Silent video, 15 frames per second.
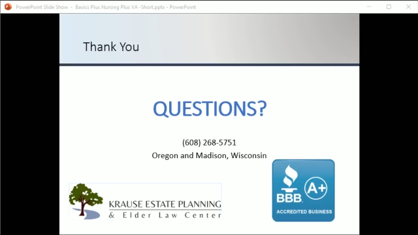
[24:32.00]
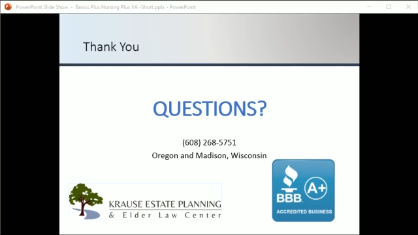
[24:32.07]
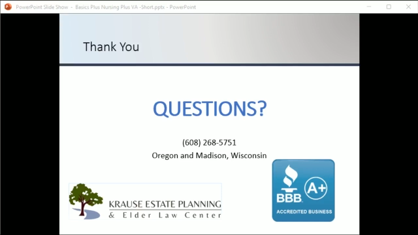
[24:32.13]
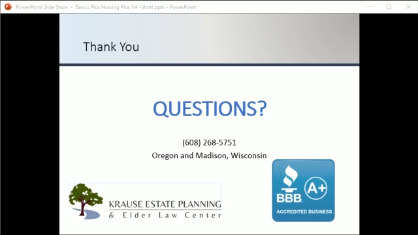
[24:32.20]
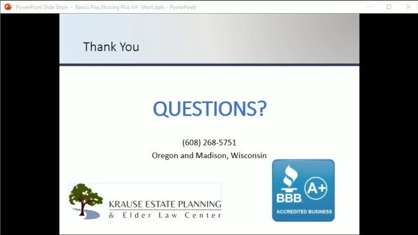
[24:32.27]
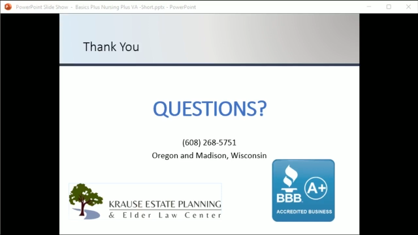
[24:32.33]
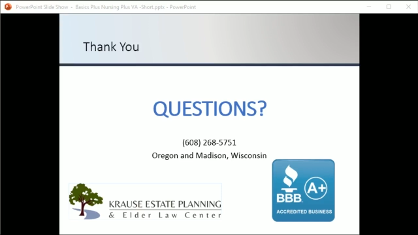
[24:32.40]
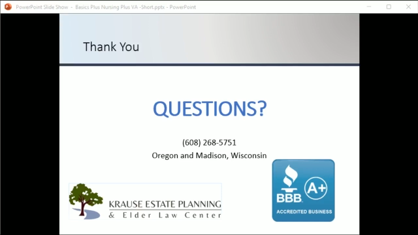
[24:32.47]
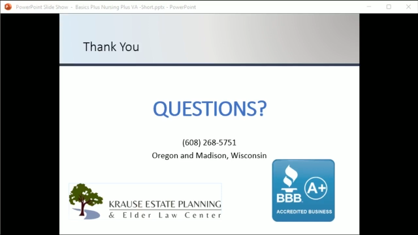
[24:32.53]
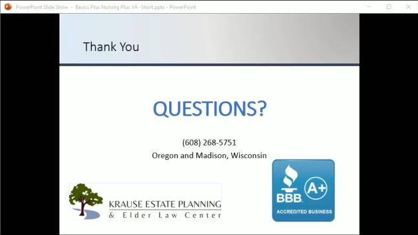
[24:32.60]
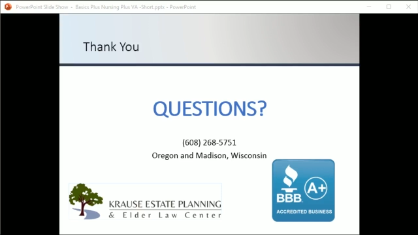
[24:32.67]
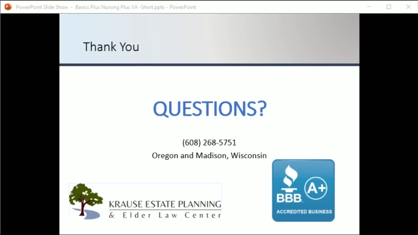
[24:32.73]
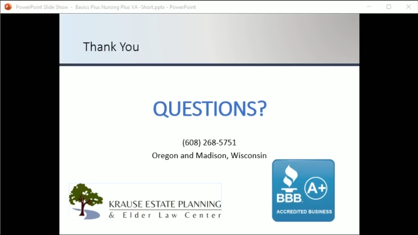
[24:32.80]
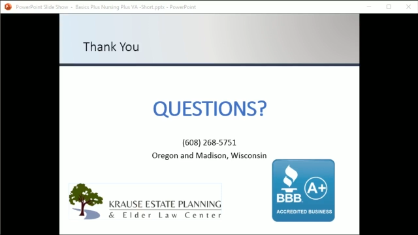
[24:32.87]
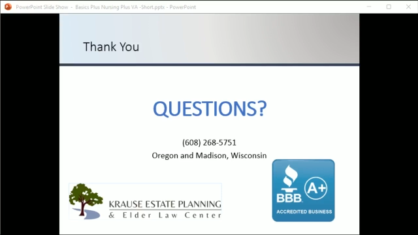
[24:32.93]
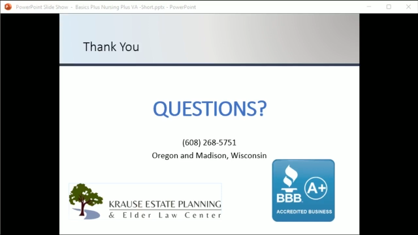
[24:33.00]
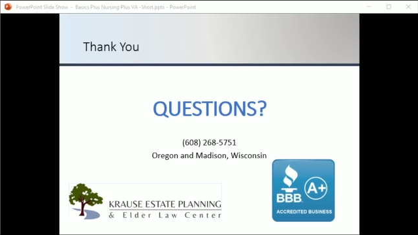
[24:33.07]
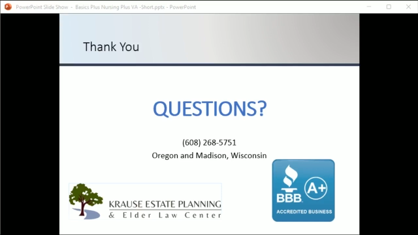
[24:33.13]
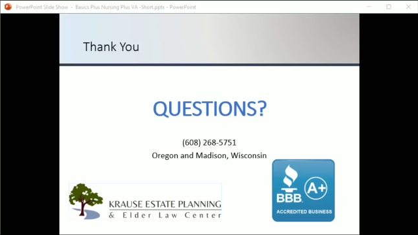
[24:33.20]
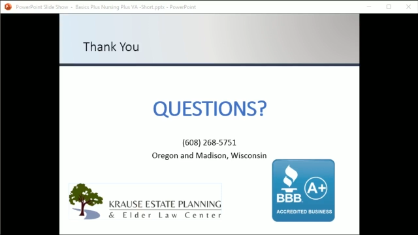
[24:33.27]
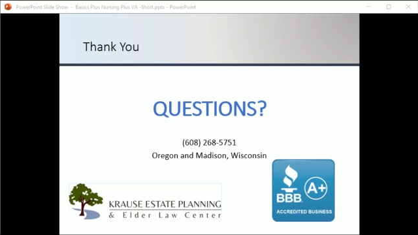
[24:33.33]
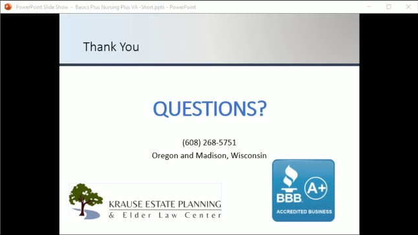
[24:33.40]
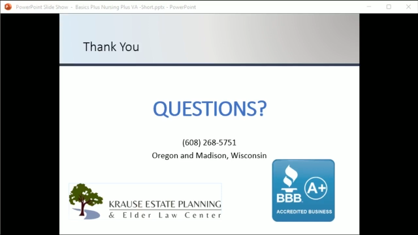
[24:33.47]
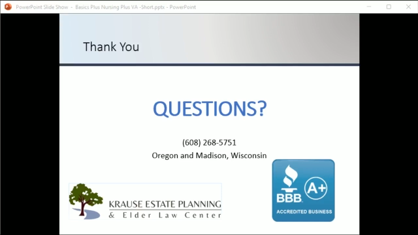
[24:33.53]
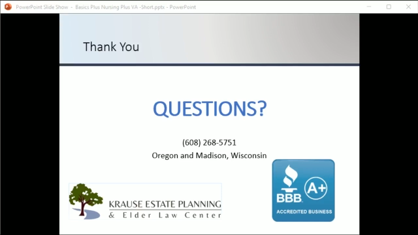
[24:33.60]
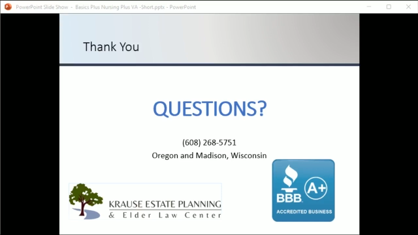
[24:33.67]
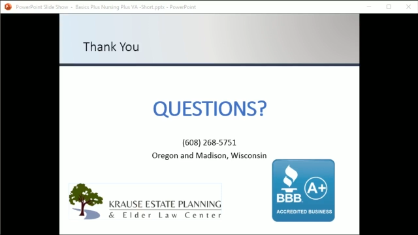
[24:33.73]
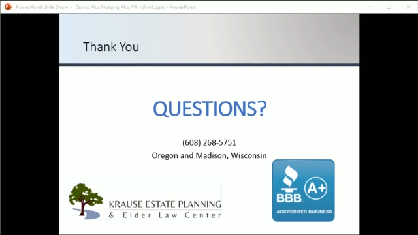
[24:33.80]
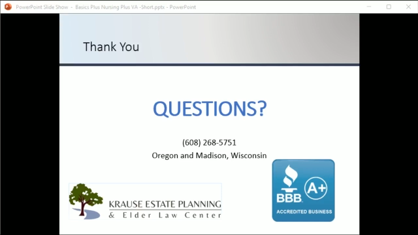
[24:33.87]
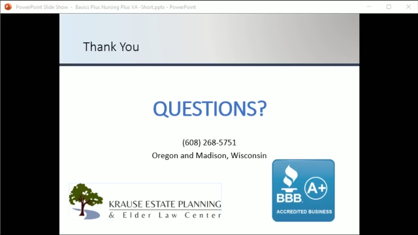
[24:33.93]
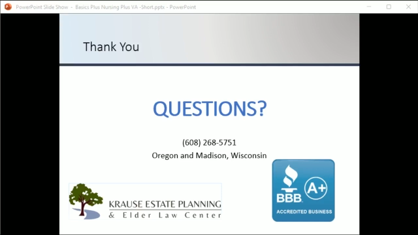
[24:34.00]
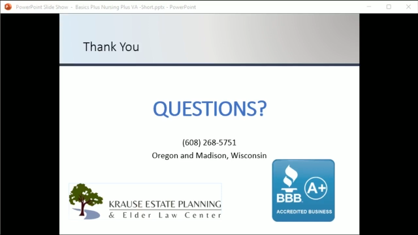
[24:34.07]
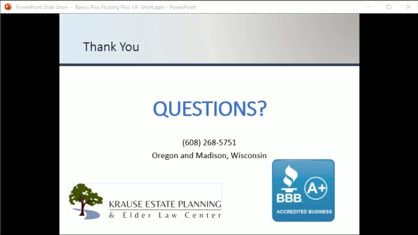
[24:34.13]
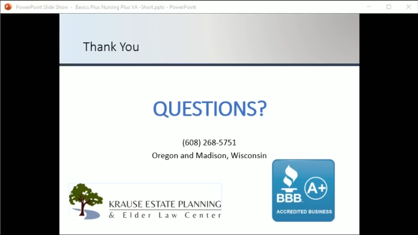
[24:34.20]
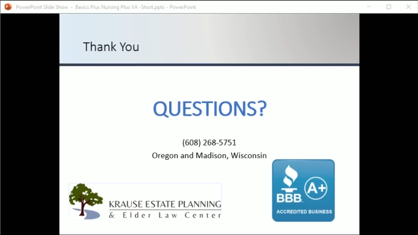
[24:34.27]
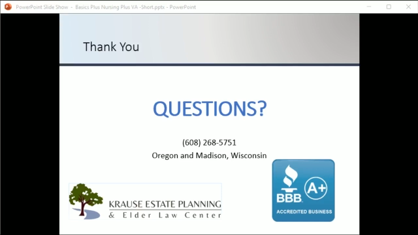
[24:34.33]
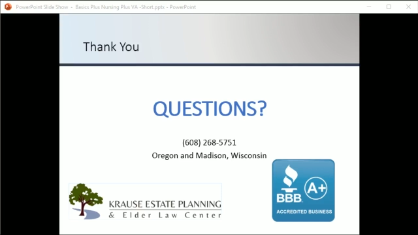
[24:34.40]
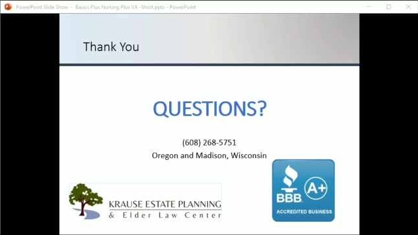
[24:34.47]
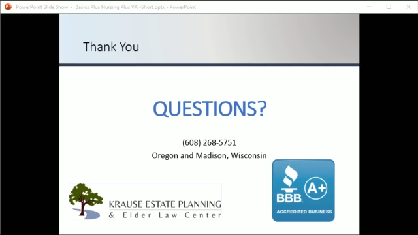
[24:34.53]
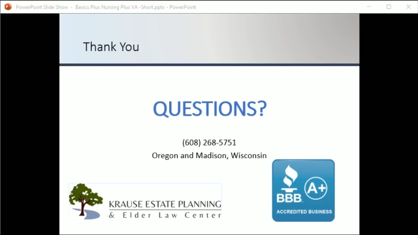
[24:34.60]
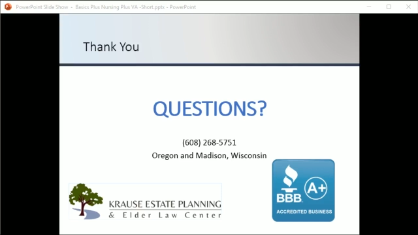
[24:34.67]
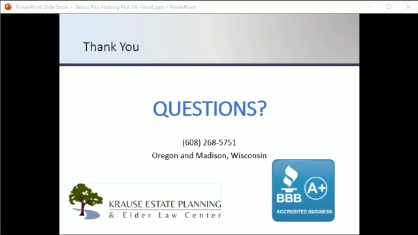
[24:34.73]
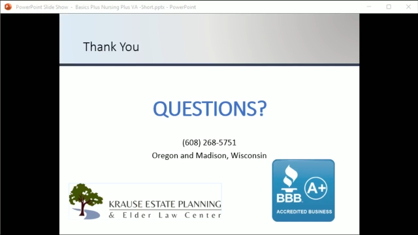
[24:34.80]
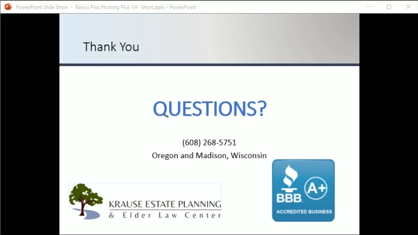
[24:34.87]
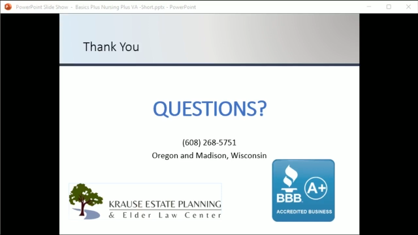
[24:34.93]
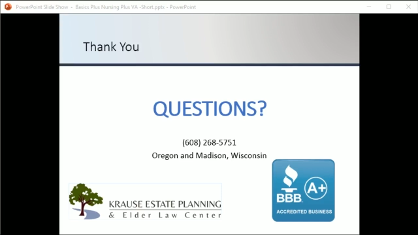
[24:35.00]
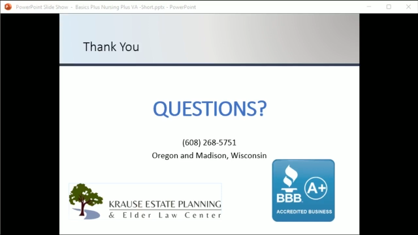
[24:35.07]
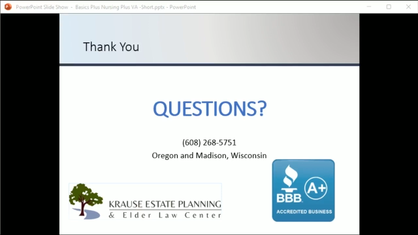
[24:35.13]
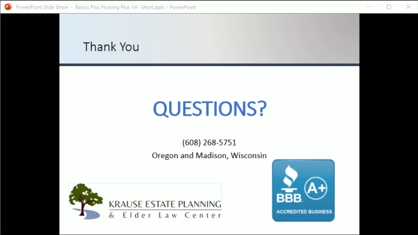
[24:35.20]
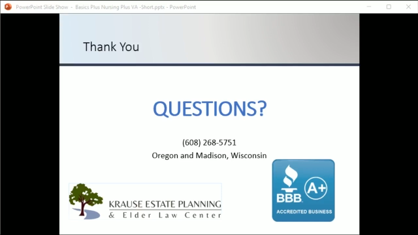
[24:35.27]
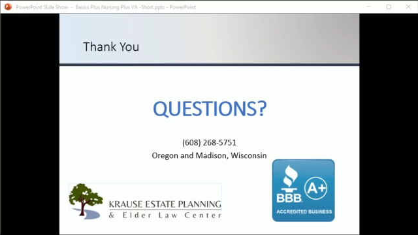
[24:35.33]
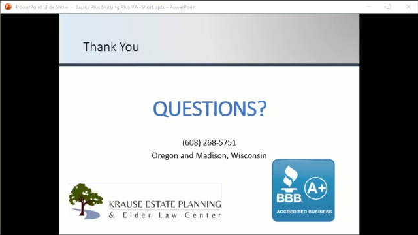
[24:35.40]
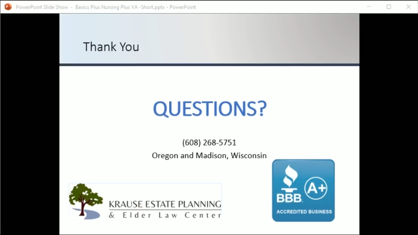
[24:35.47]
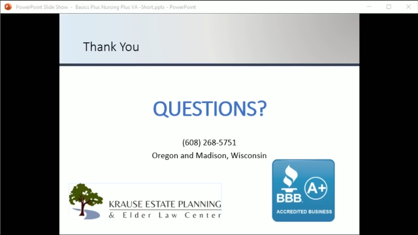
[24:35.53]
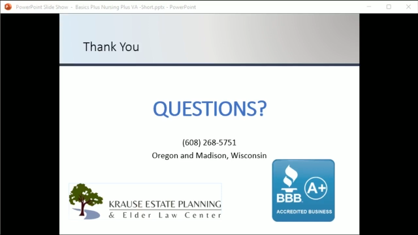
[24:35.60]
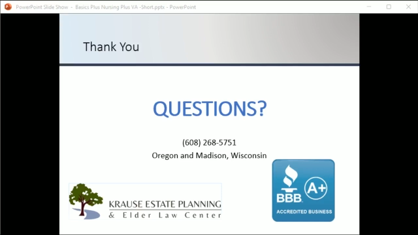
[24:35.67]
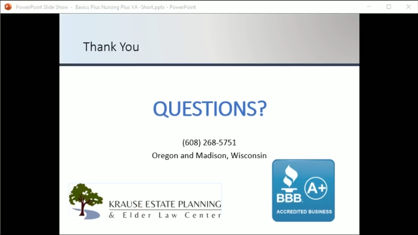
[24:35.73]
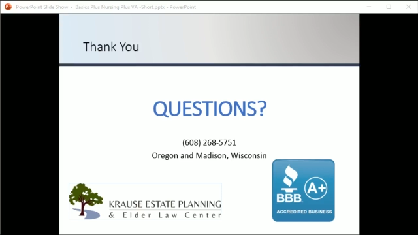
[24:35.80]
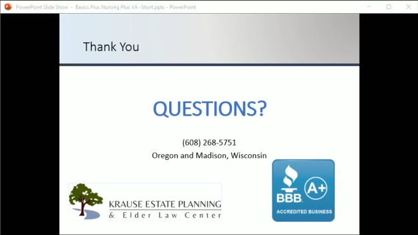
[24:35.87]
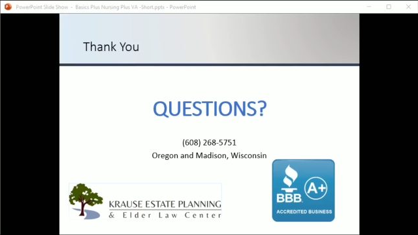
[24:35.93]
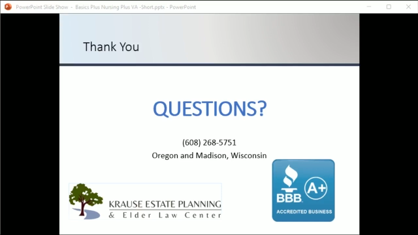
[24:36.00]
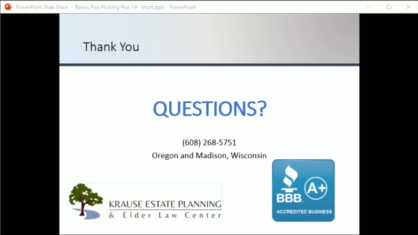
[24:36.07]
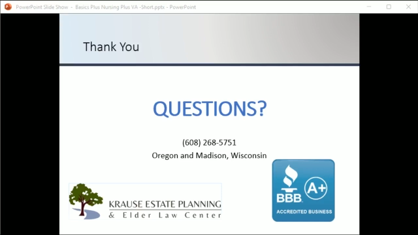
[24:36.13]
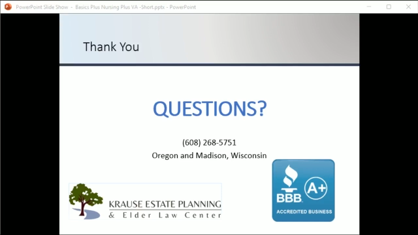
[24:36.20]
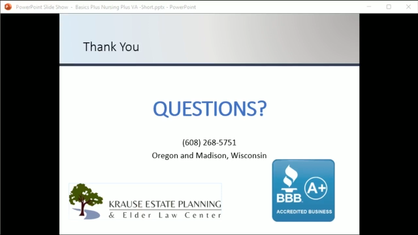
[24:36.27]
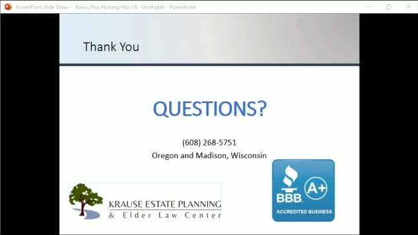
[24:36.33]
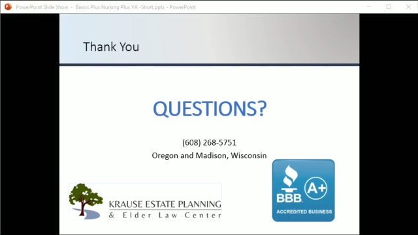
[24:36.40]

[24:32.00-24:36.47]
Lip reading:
No face is visible, so there are no lips to read.